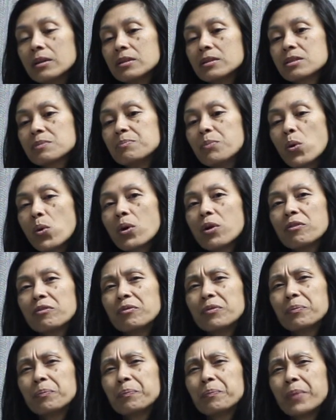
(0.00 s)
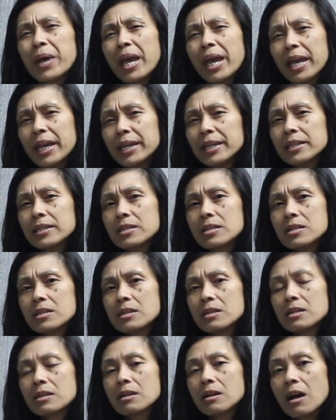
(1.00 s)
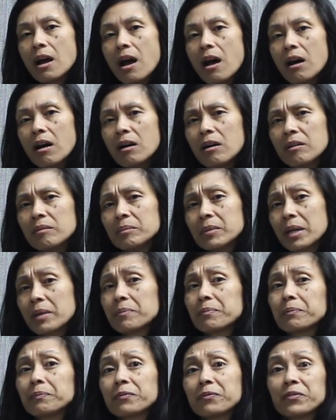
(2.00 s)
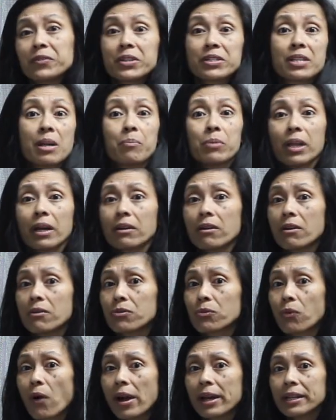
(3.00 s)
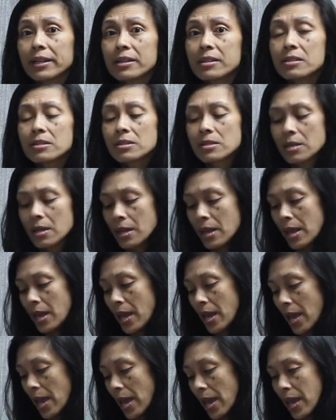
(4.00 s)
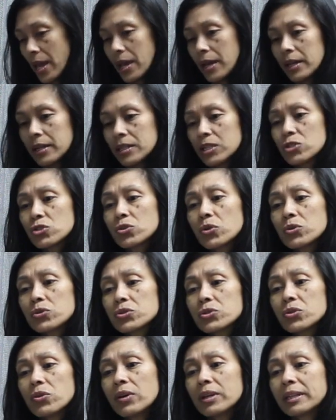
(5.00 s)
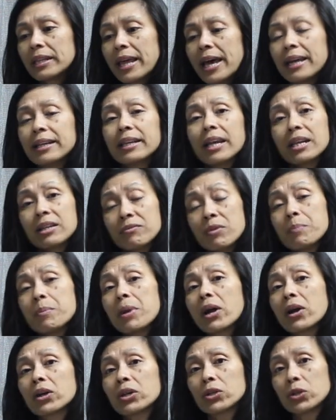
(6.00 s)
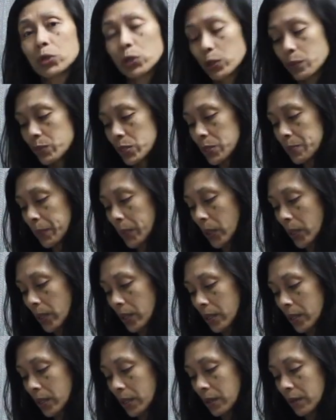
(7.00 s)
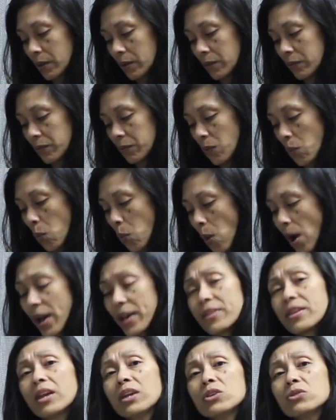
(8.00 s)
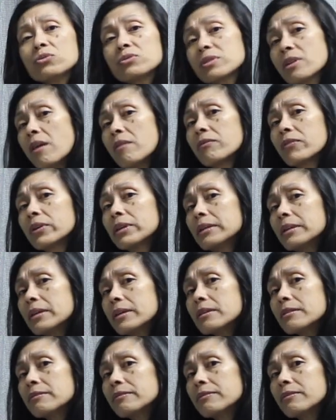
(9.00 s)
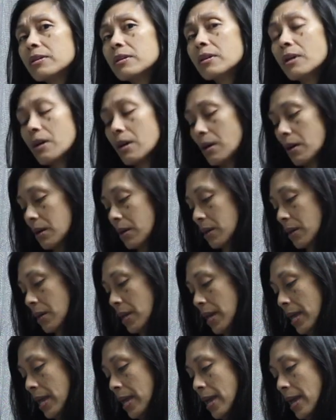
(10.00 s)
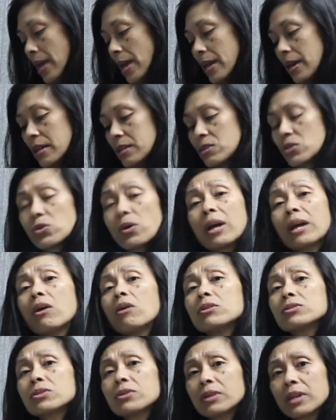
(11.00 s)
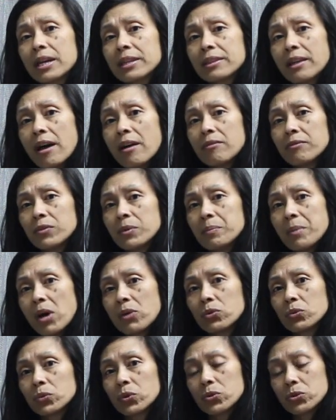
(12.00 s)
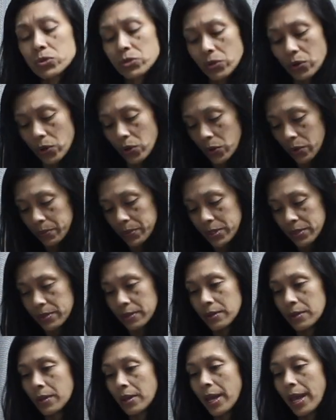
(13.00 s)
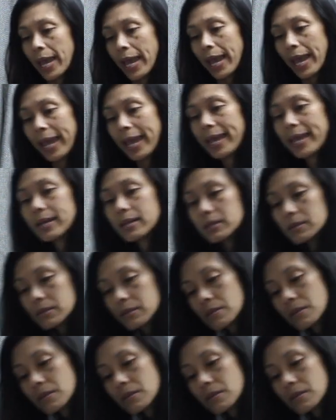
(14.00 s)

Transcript: it's more of pain, like, for example, like arthritis. And it shows you on that Native American herbs book of why they use comfrey leaf. And so I also get that from Mountain Rose Herbs. And